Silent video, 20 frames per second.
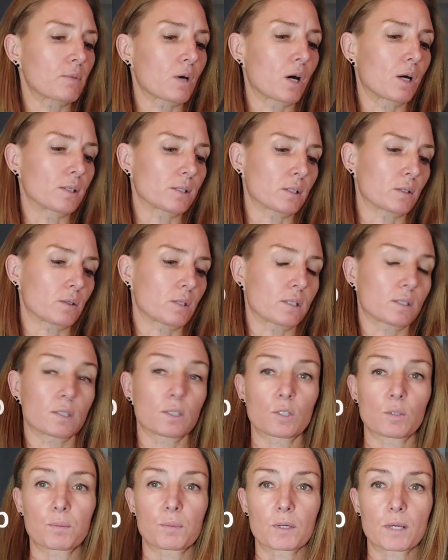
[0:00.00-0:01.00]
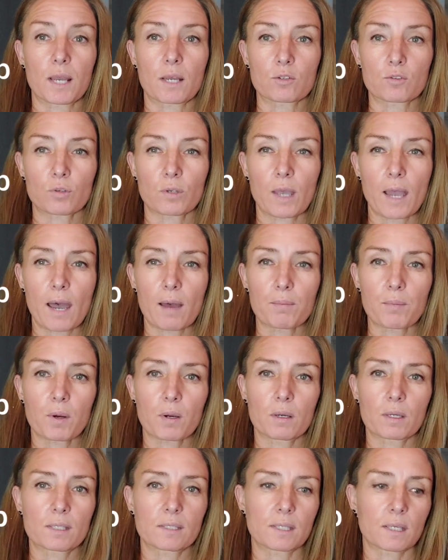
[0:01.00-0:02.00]
also the Supernatural app.
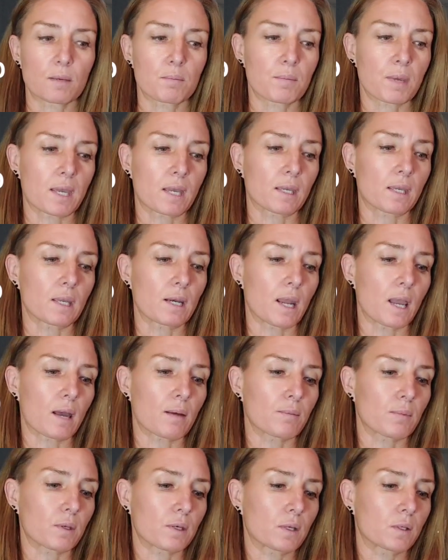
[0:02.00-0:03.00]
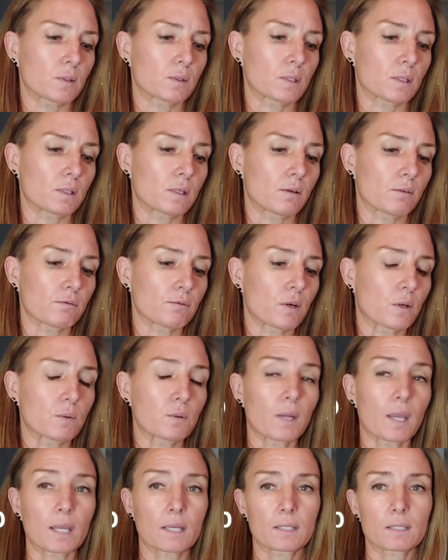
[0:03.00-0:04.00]
It's a companion app that goes on your phone,
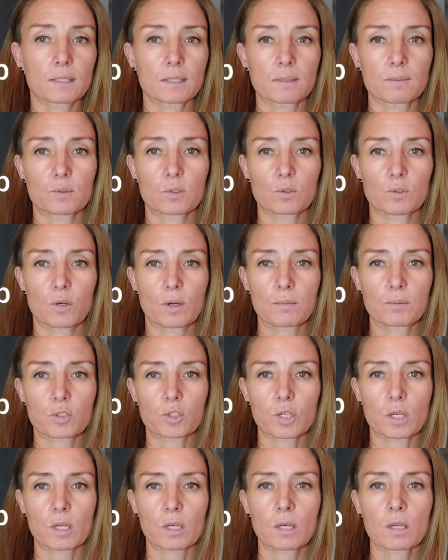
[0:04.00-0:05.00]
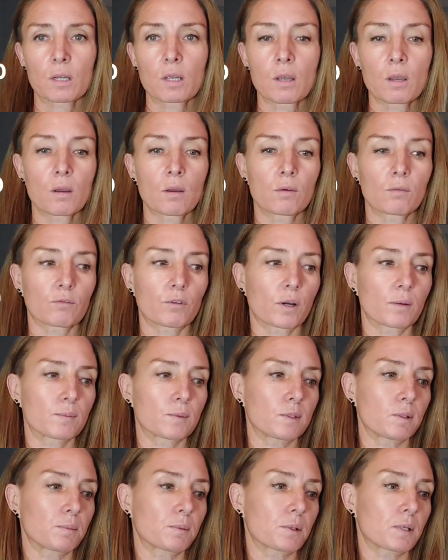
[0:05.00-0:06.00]
and a subscription from
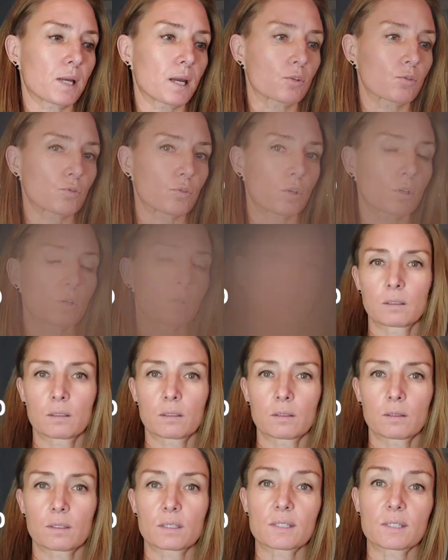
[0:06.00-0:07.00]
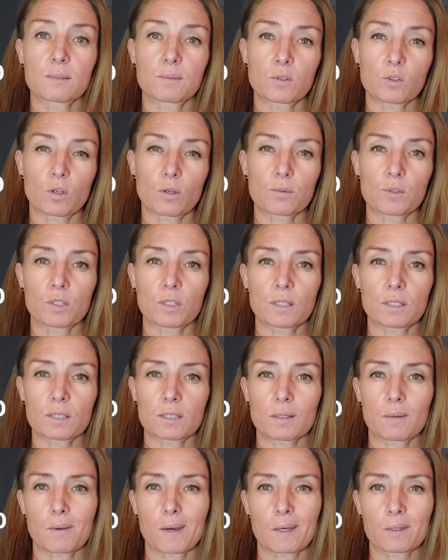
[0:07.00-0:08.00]
Supernatural. The subscription is
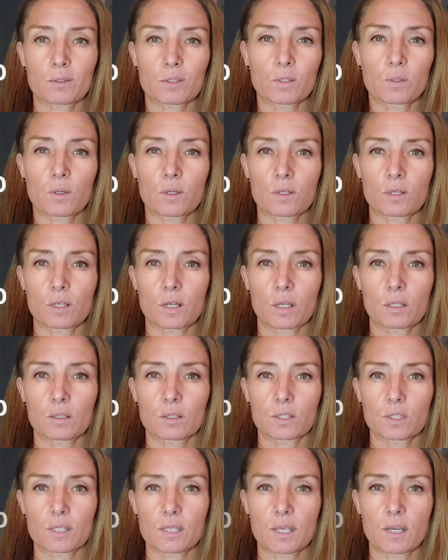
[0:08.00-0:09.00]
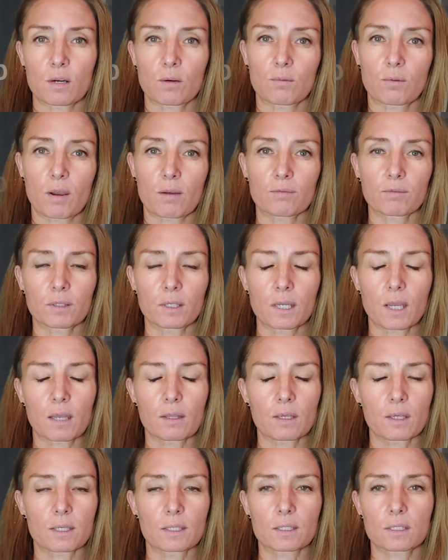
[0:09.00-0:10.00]
about $200 a year roughly. I
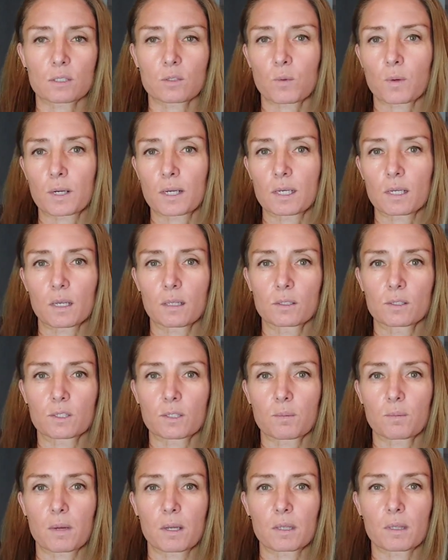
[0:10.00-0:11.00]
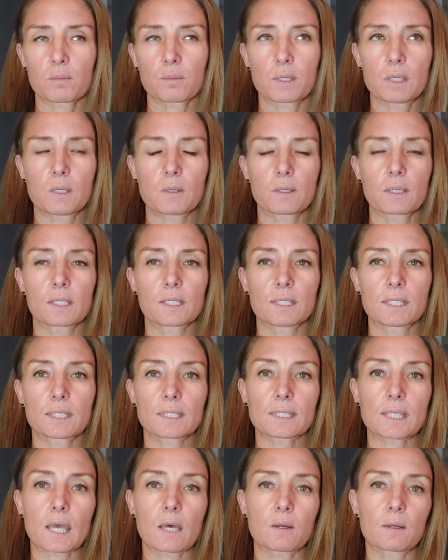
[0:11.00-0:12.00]
think it's $20 a month, but you get a
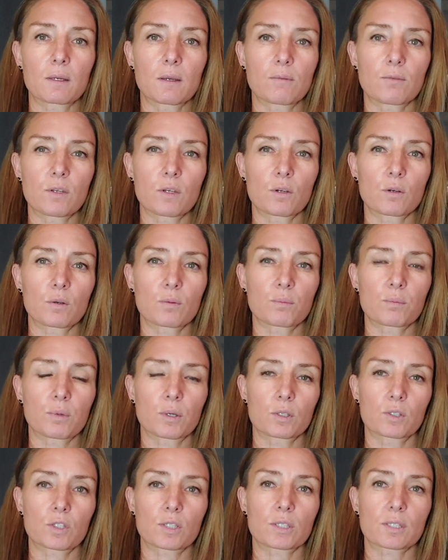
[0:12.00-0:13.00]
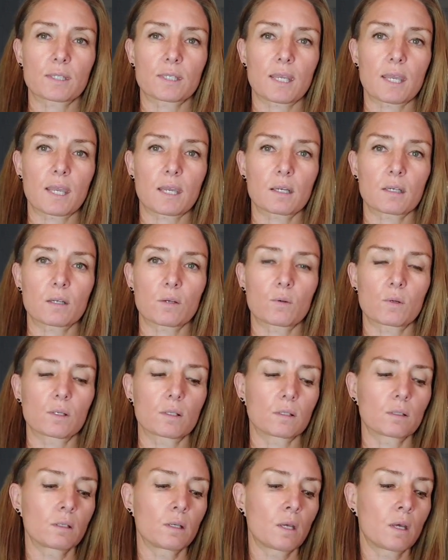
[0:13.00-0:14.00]
discount if you purchase the
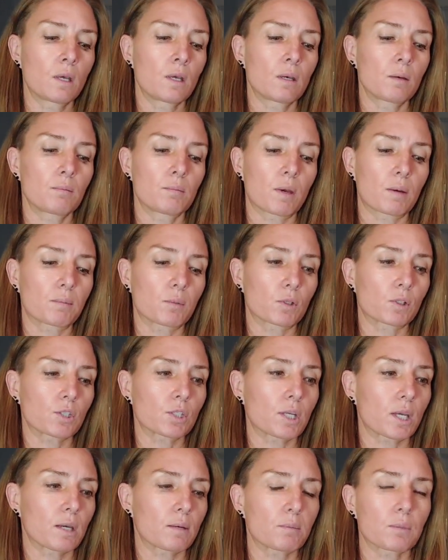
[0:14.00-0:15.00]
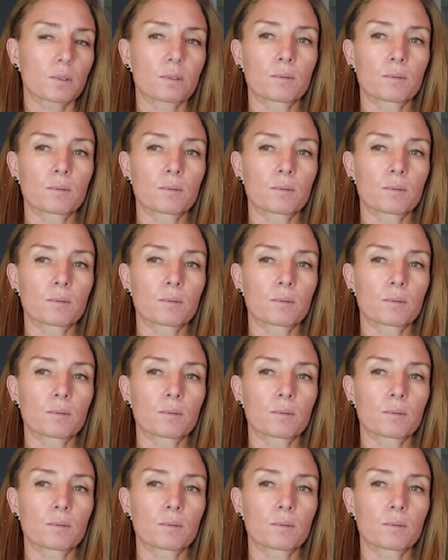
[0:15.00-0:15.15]
annual membership.